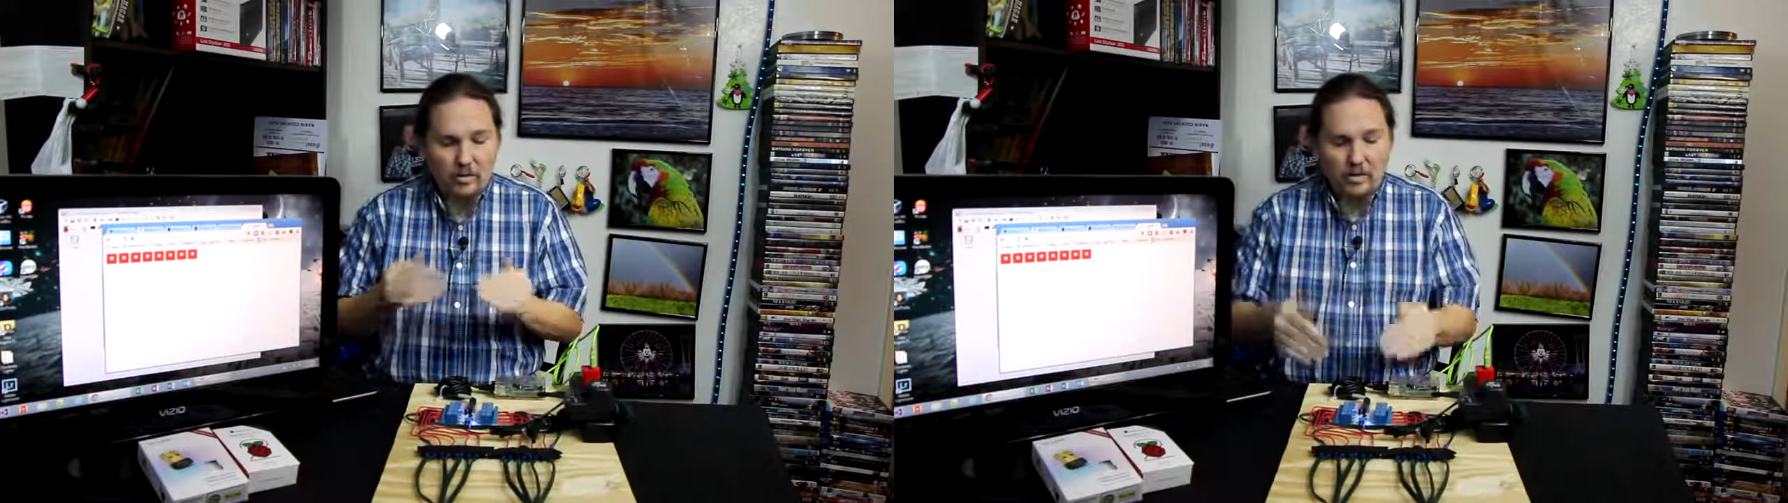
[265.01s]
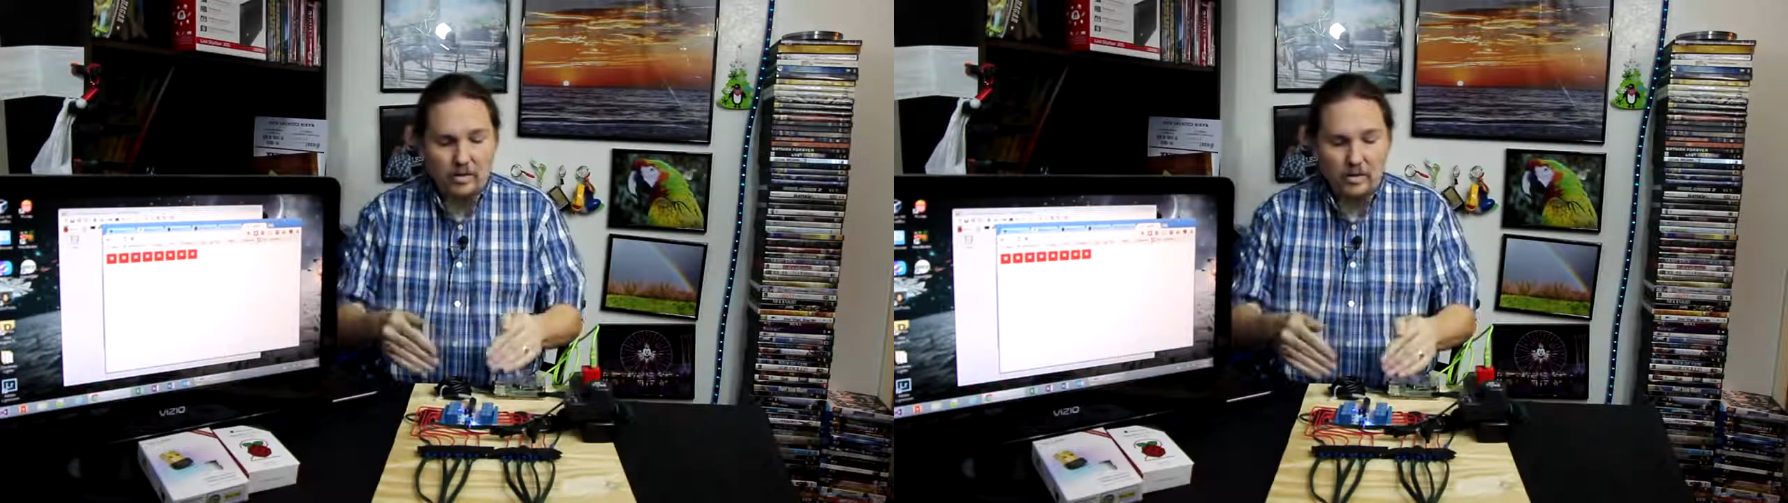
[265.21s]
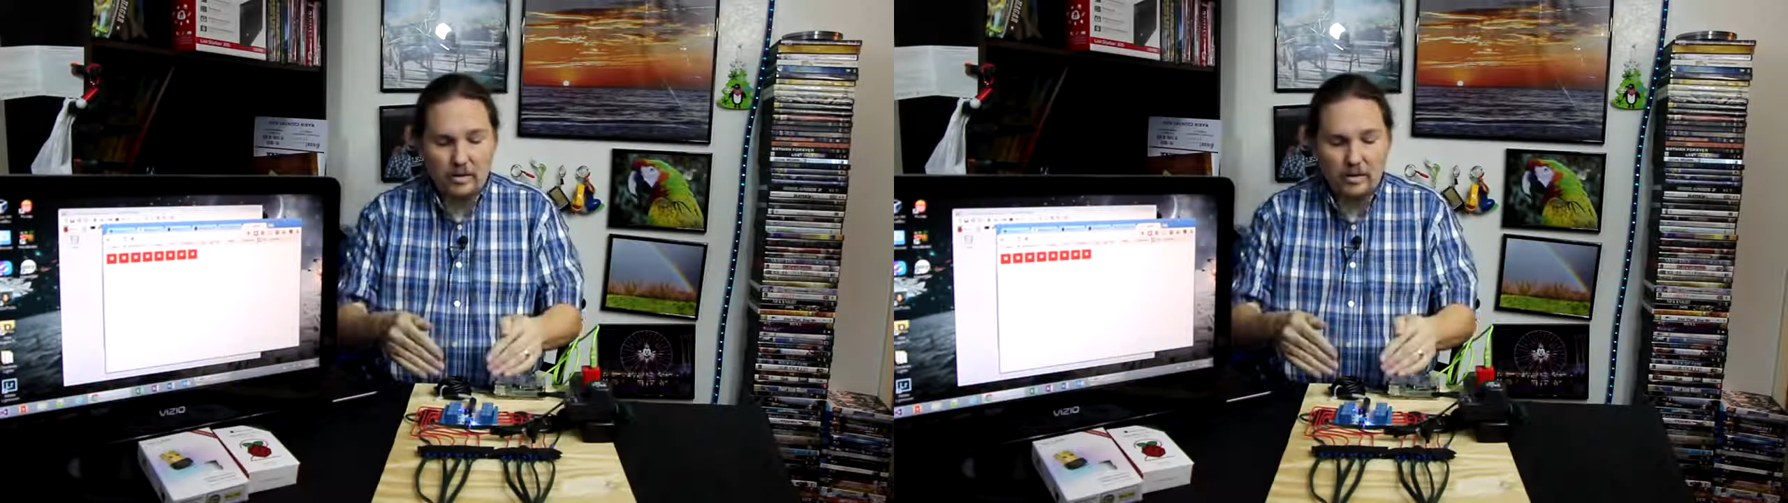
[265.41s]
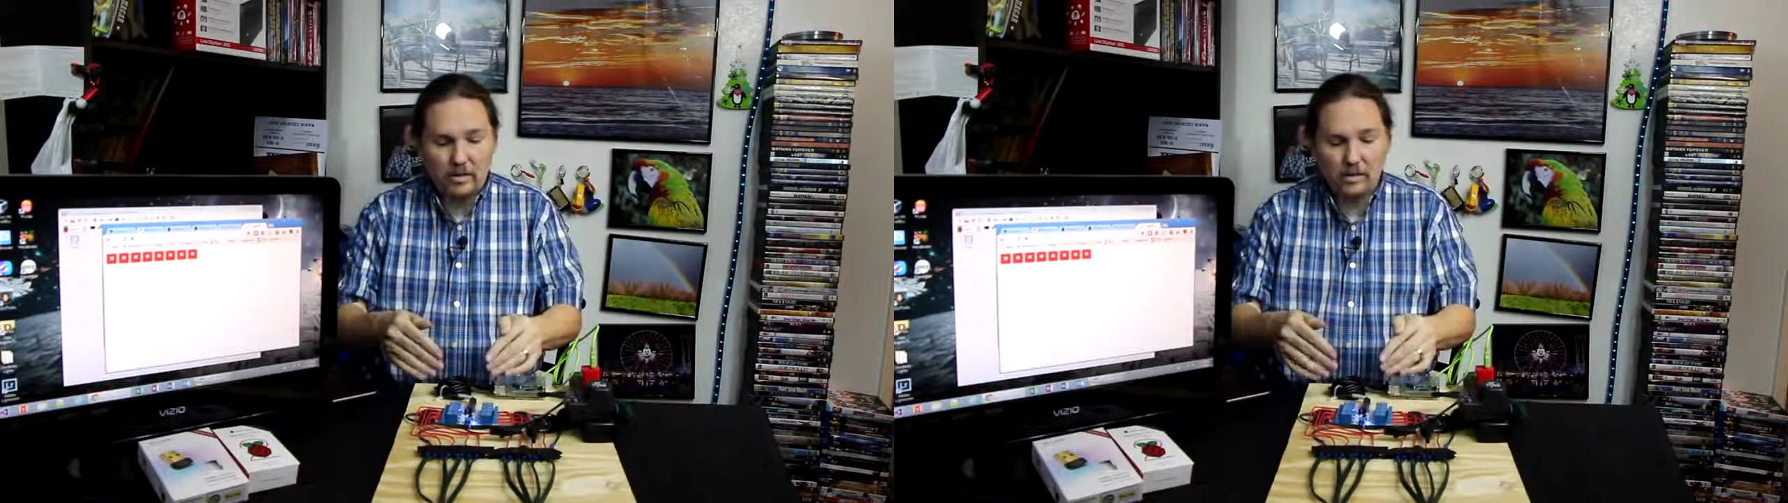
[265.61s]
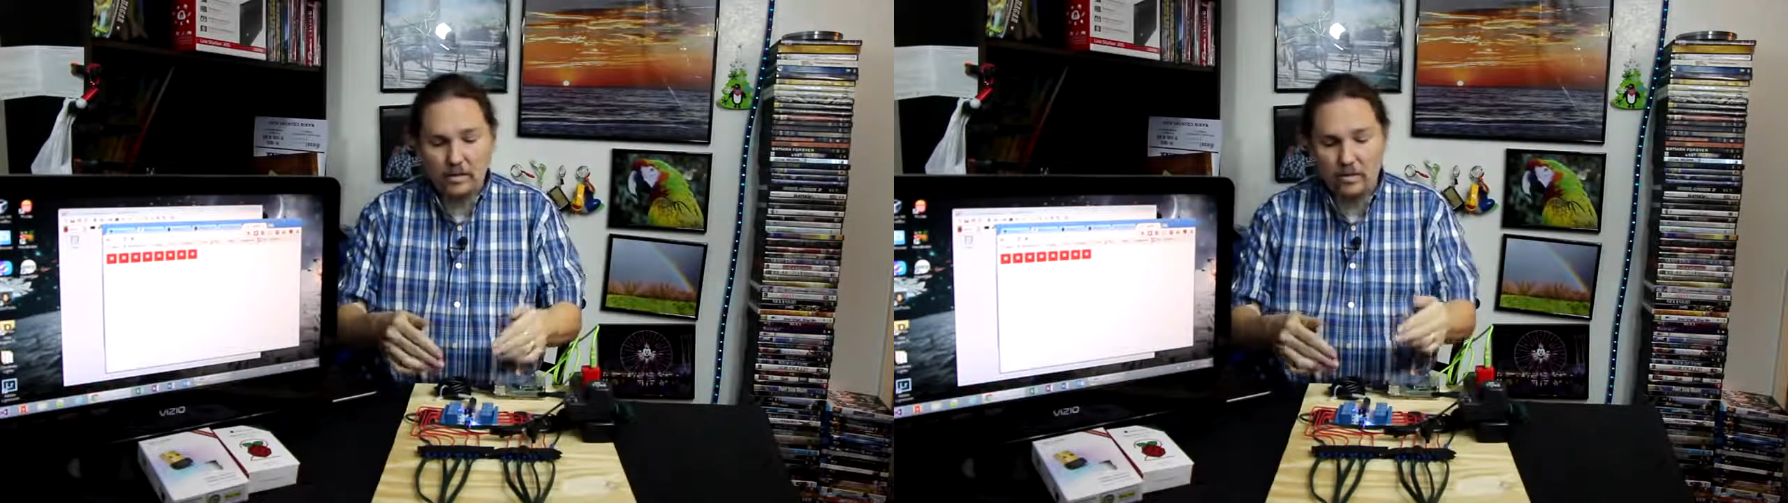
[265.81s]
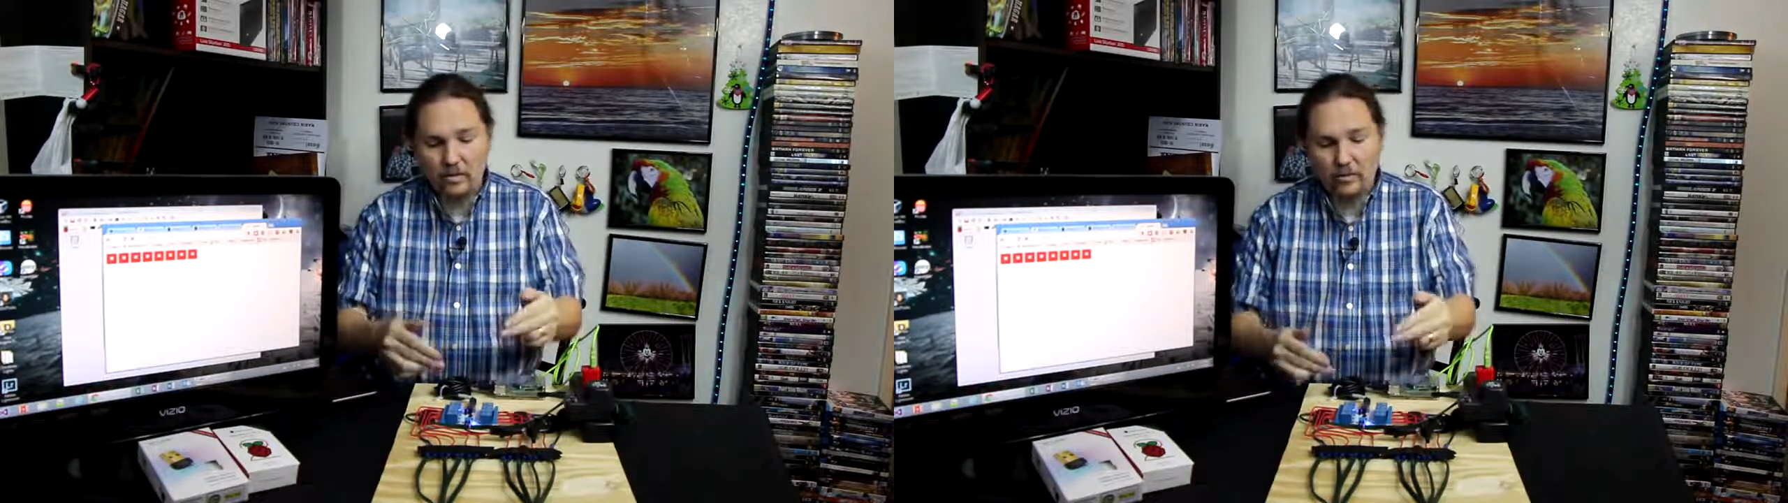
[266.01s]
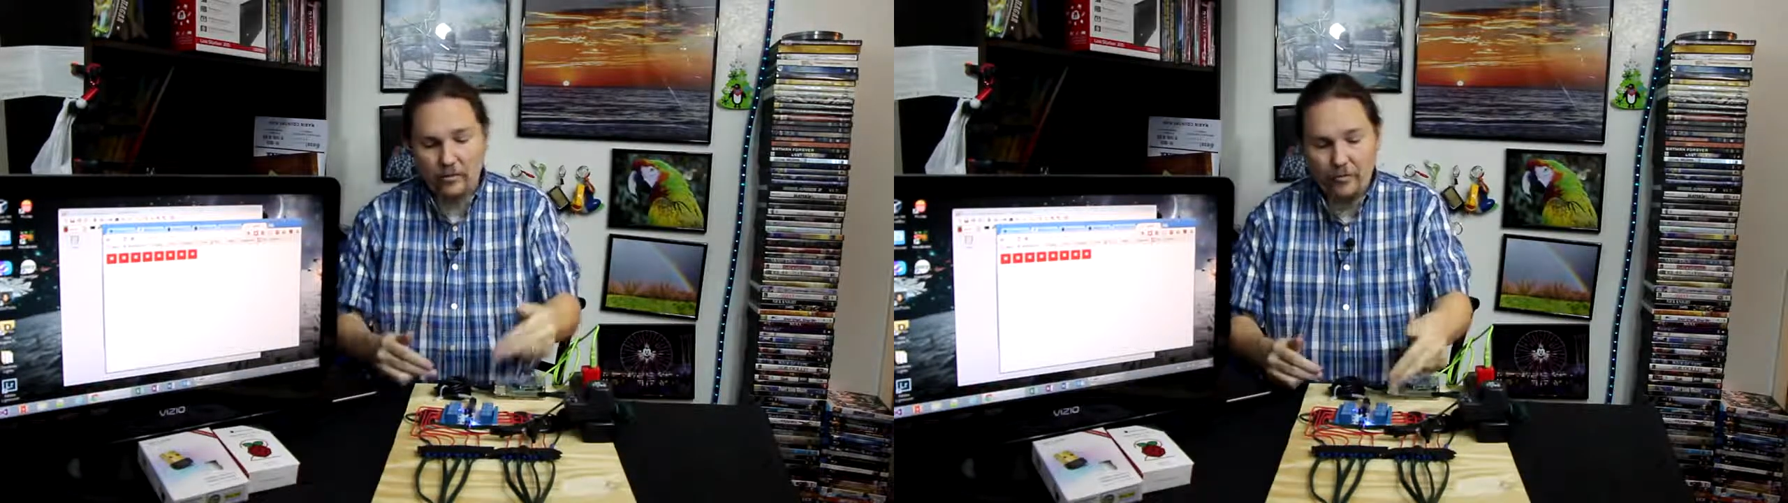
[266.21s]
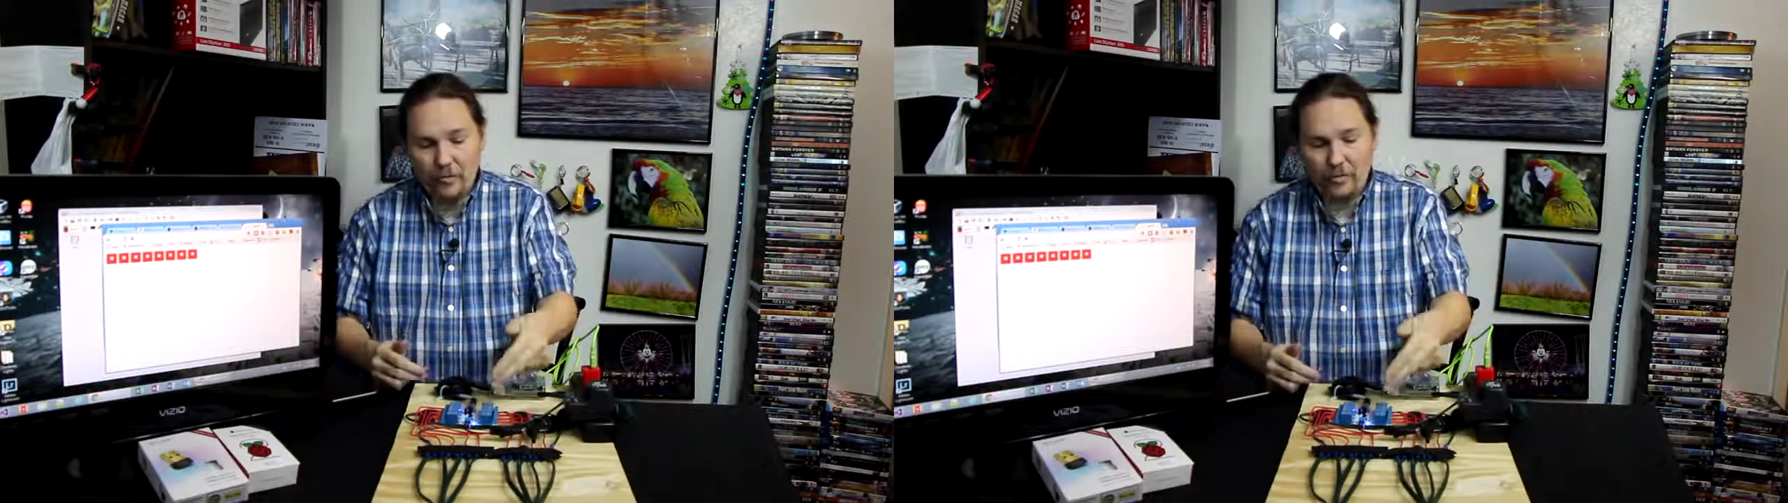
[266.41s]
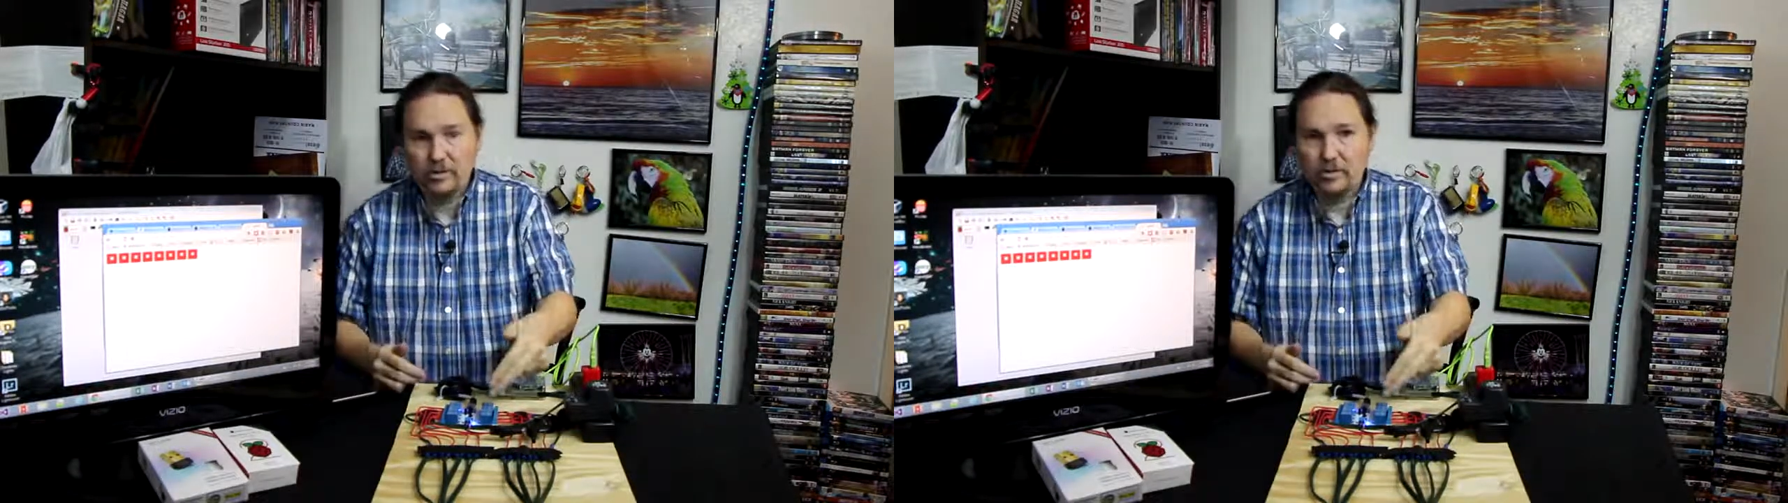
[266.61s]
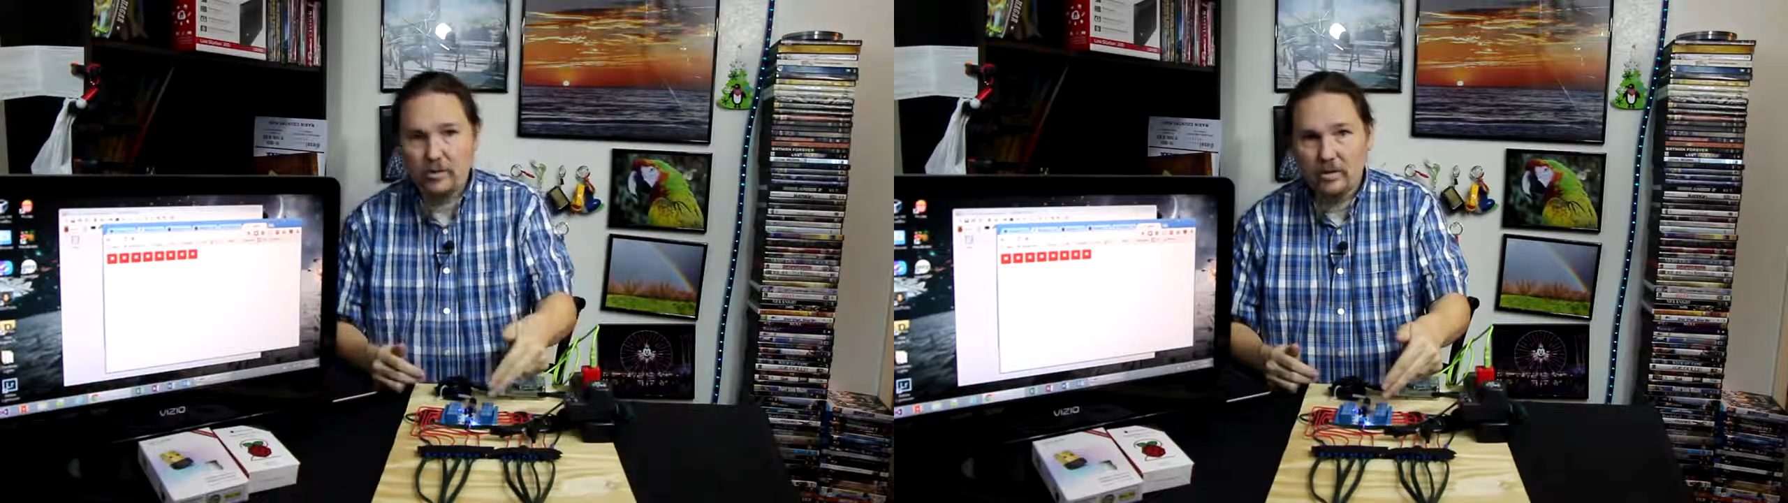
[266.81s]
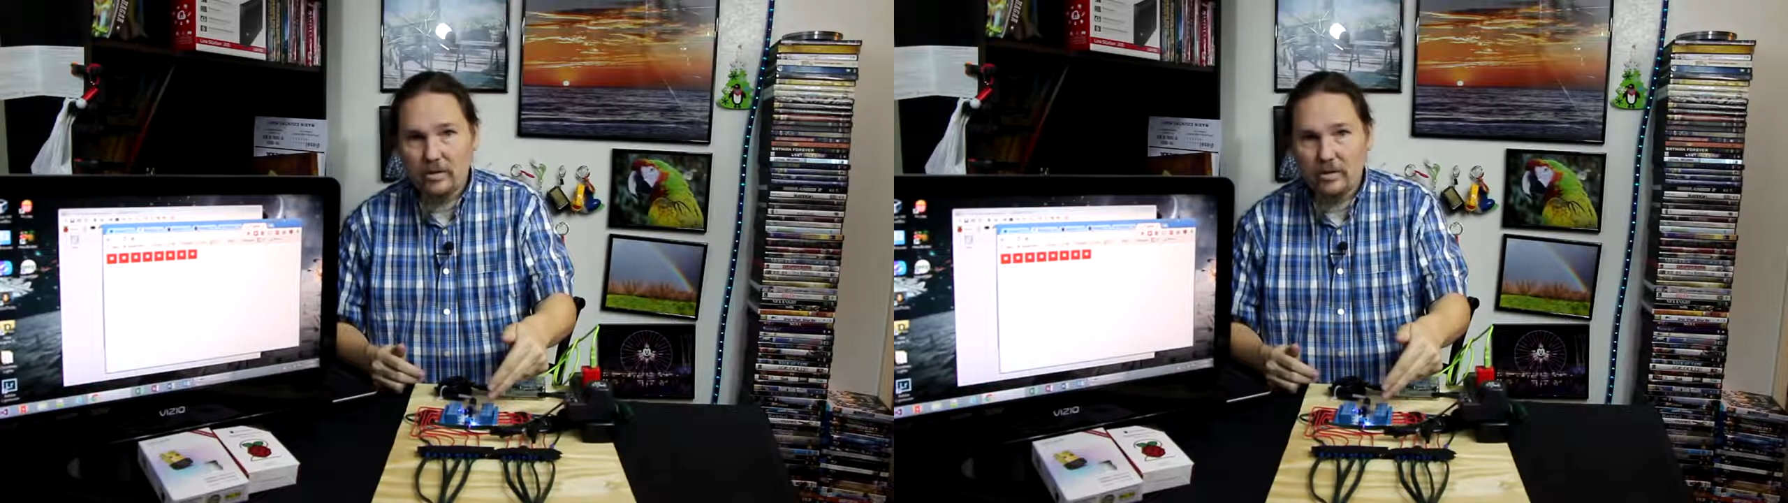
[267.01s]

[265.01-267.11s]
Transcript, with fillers: the first